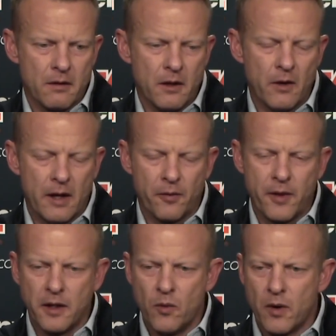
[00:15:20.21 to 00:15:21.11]
I don't
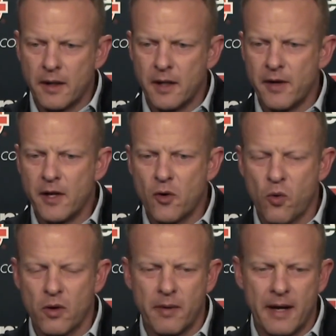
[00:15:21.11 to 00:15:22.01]
think you want to give any
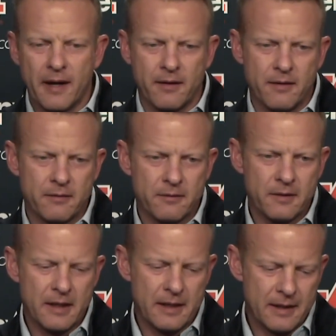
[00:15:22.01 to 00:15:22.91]
quarterback
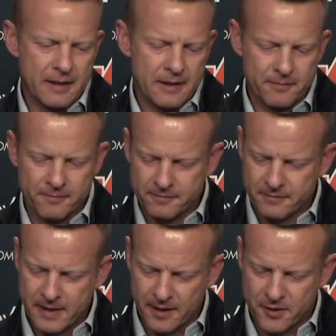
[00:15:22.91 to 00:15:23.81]

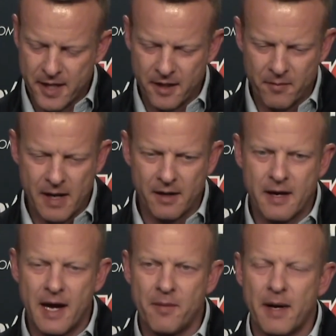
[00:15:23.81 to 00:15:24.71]
an extended amount of
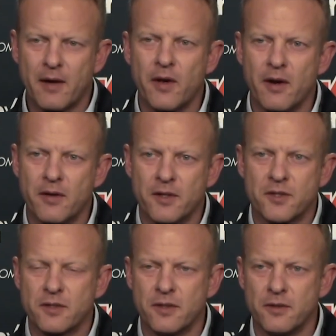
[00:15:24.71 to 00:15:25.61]
time back there
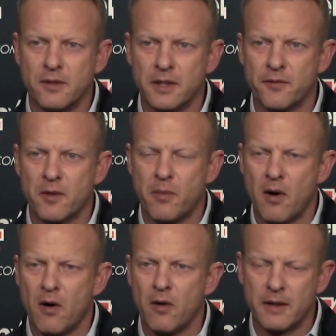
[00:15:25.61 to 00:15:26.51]
just to deliver the
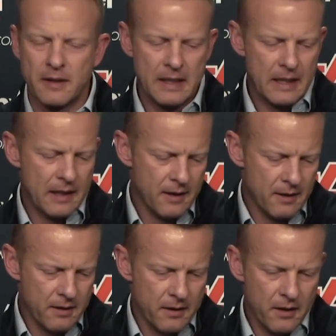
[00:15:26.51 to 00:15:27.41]
ball. And,
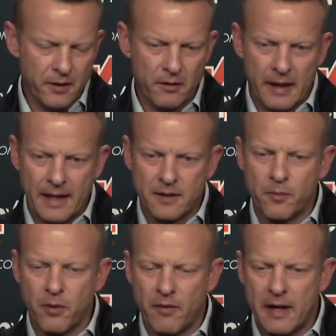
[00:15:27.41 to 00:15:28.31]
you know, you'd like to
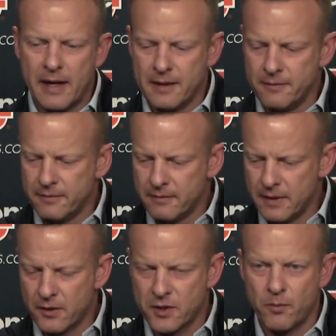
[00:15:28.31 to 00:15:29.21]
provide, you
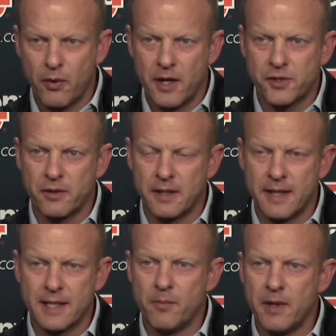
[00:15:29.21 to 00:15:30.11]
know, some pressure. You'd
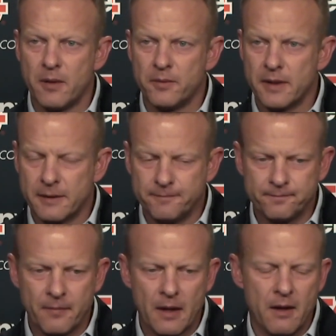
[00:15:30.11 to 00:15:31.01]
like to be able
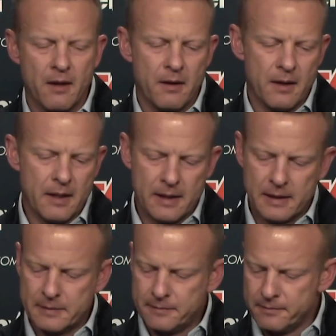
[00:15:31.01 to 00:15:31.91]

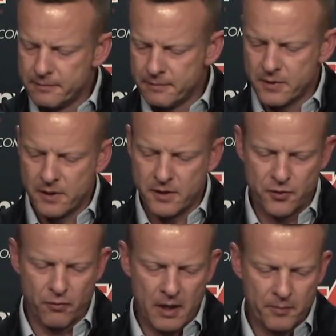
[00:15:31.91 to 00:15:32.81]
to
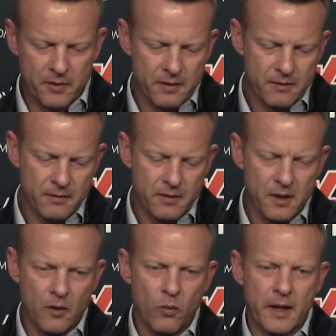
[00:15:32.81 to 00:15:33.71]
disrupt, you
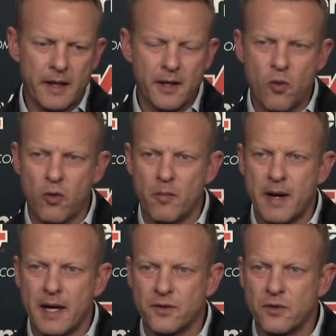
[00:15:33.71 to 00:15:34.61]
know, what any
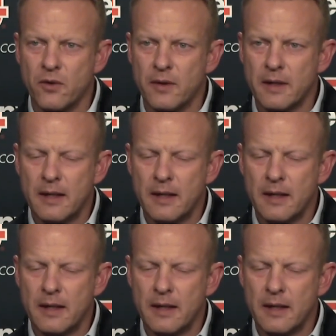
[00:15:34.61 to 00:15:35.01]
quarterback is doing.